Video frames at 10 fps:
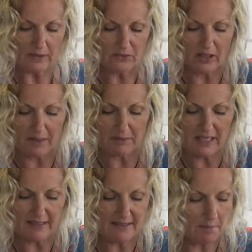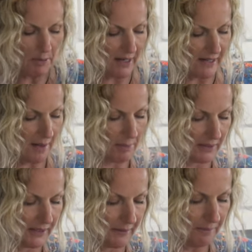So I'm going to add some
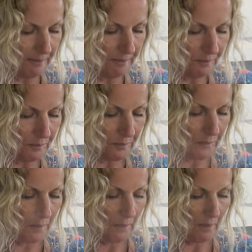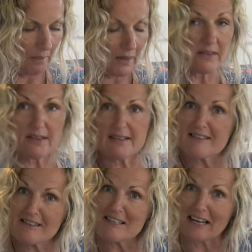pineapple in because this
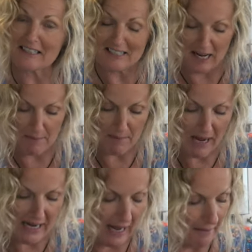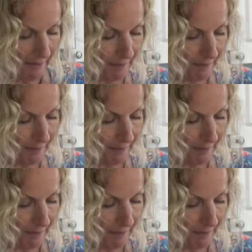is the second time I made it.